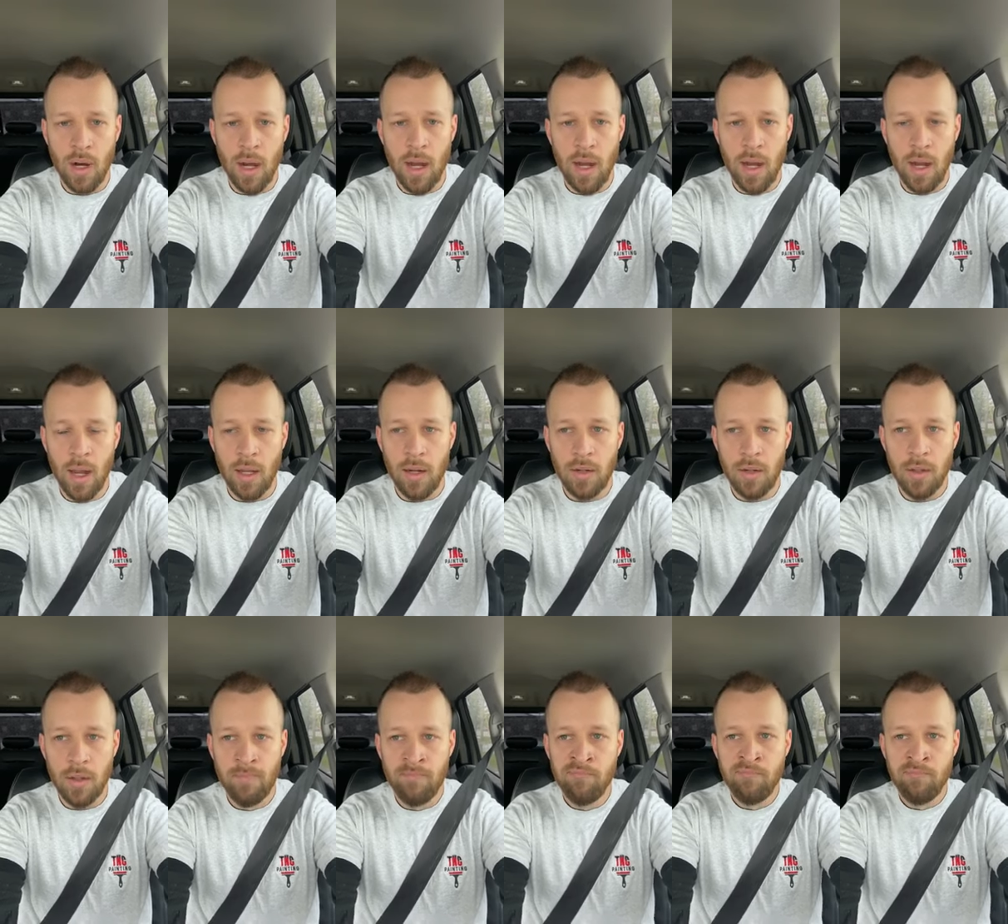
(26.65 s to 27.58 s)
And
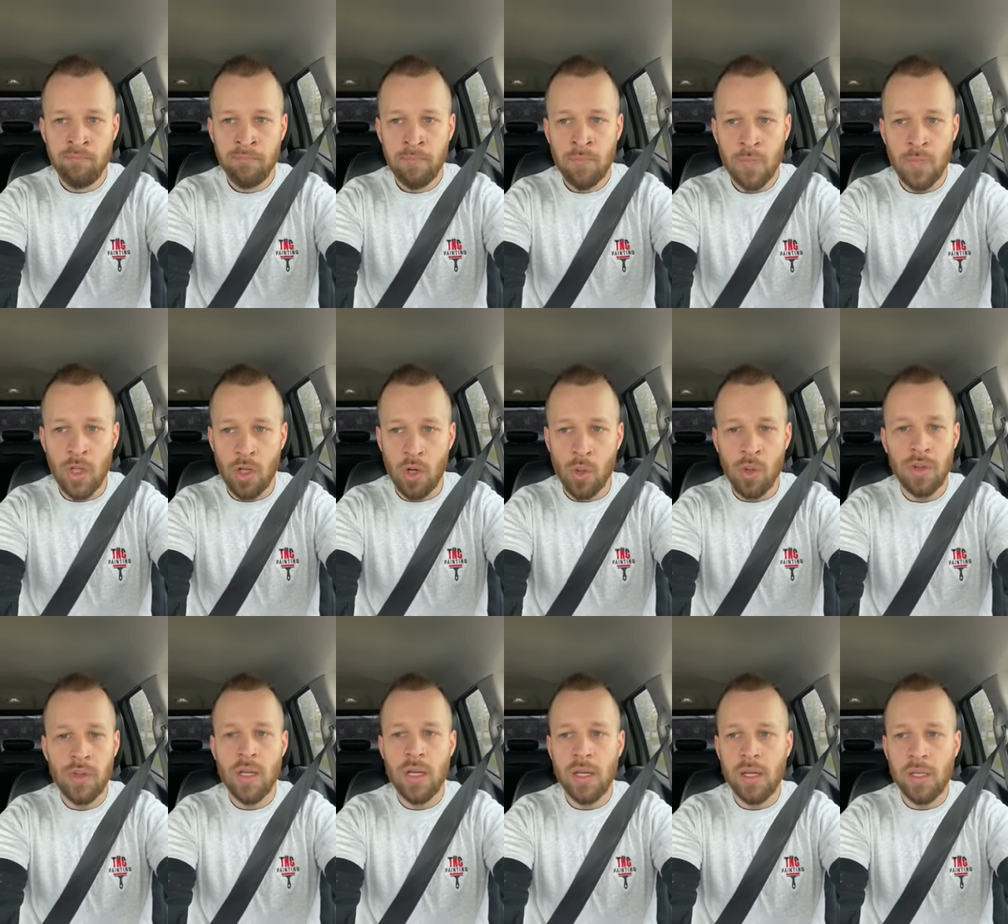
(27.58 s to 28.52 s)
the cool
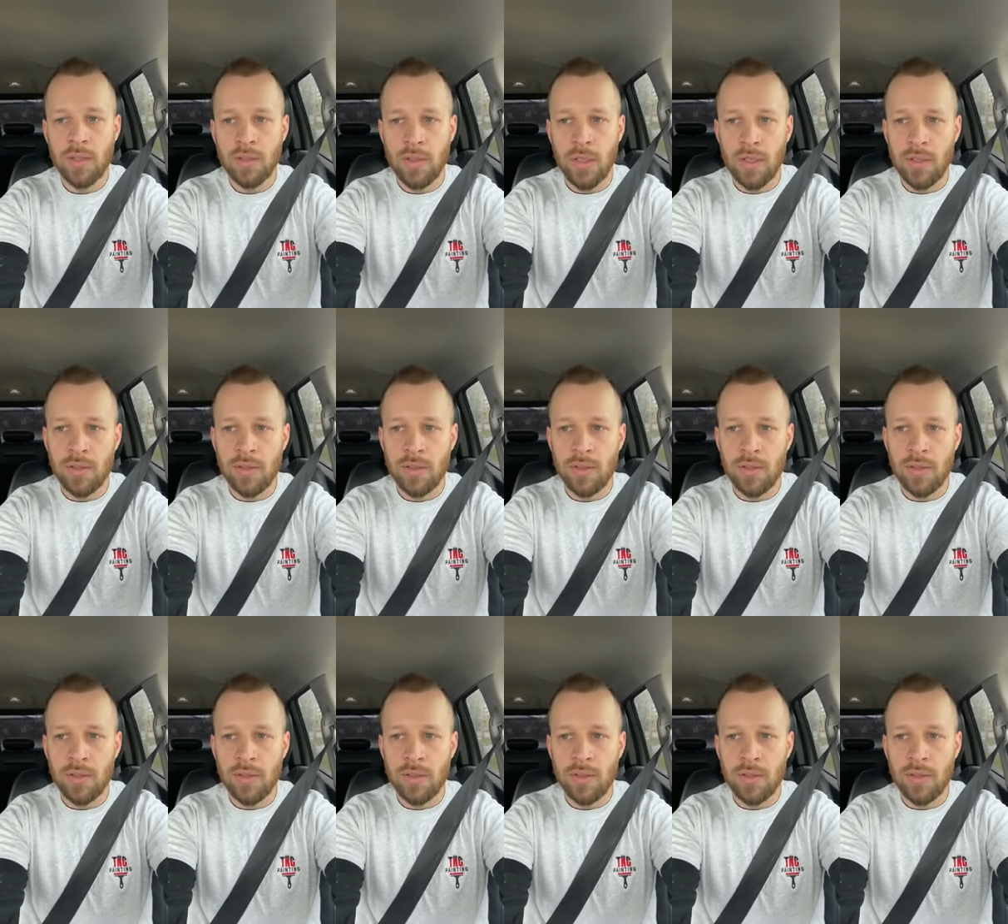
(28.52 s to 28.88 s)
thing is